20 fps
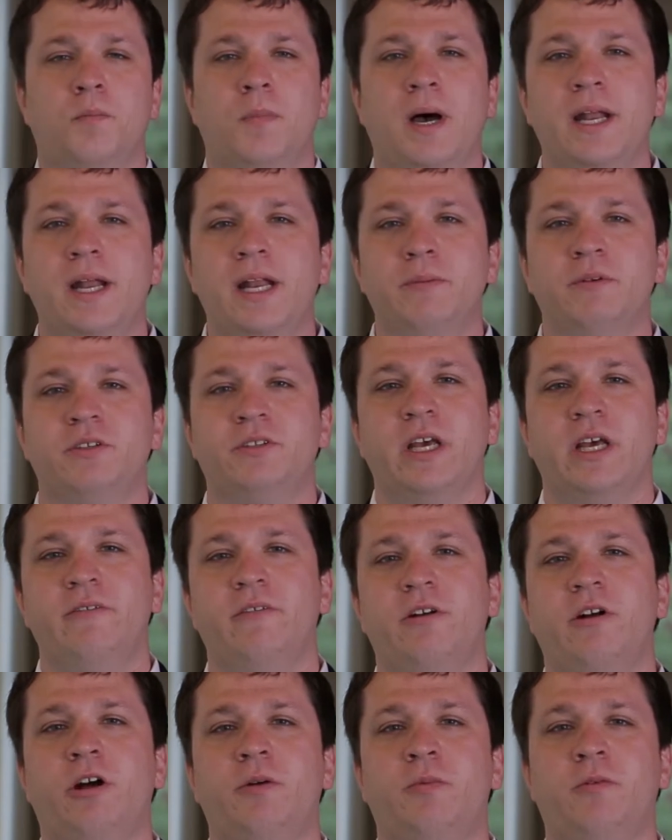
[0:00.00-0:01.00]
My name is
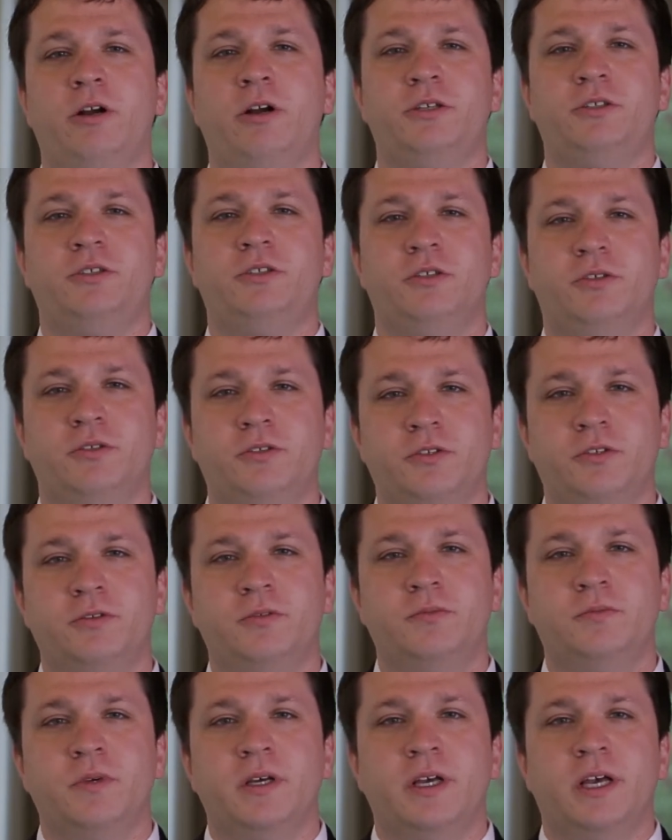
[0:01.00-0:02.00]
David R. Price Jr.,
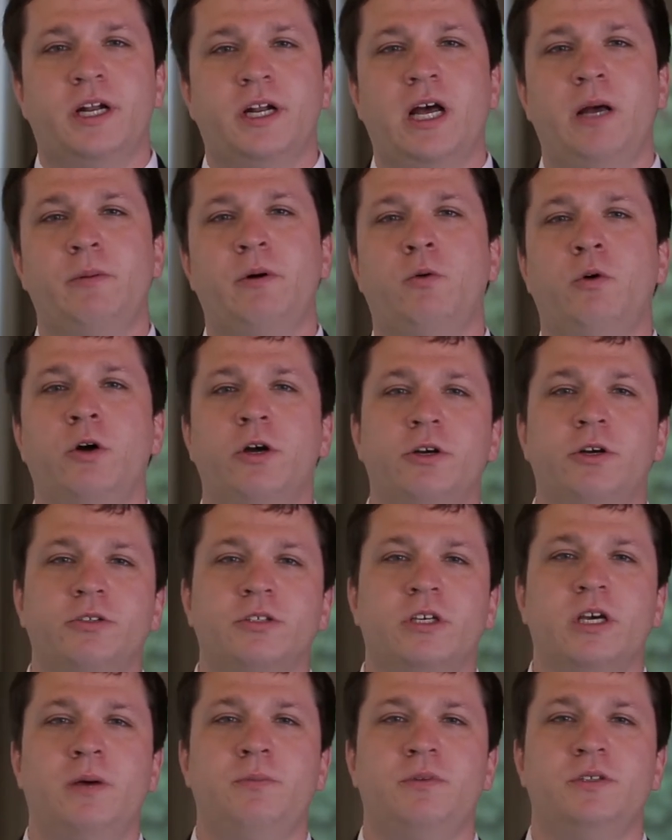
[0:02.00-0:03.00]
and I'm a workers'
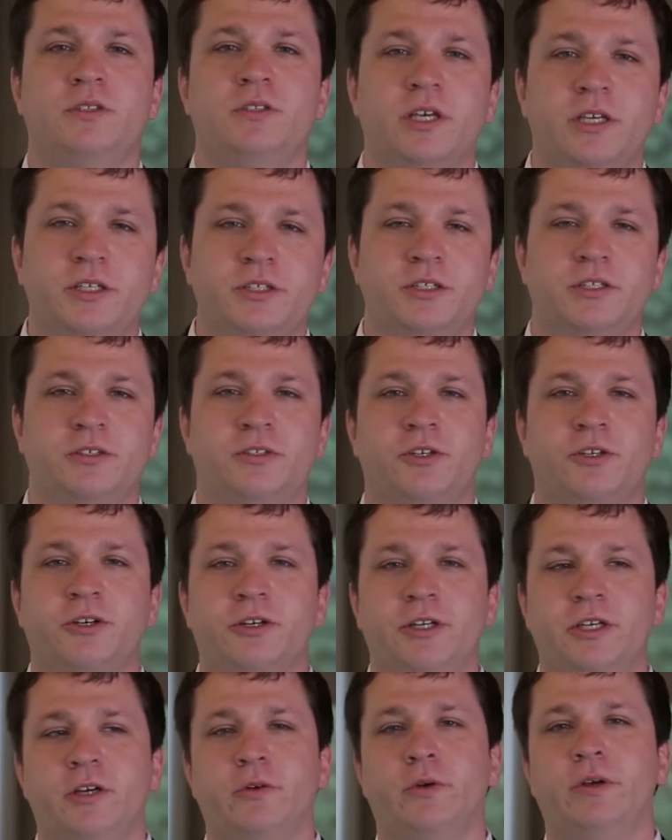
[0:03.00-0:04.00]
compensation
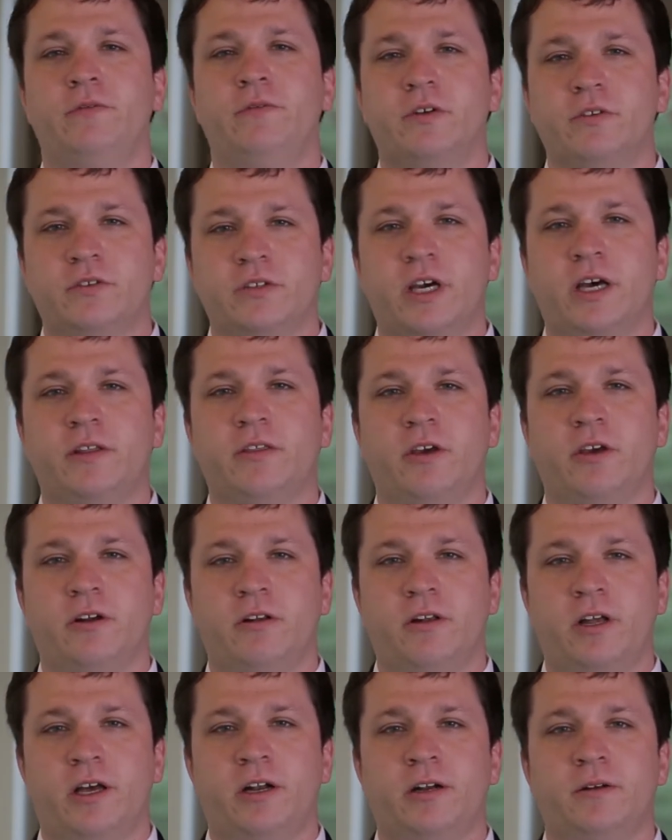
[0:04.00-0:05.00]
attorney in Greenville, South
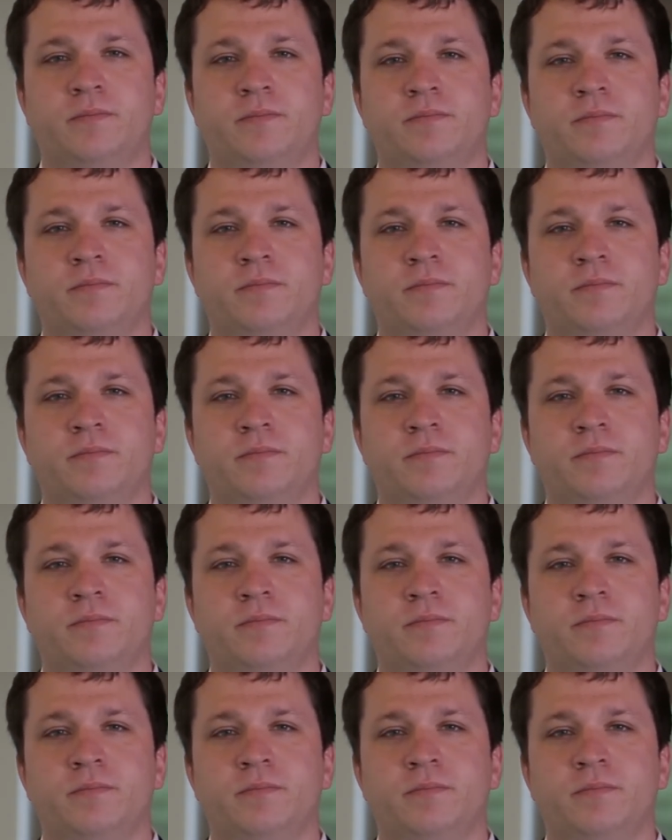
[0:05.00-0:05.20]
Carolina.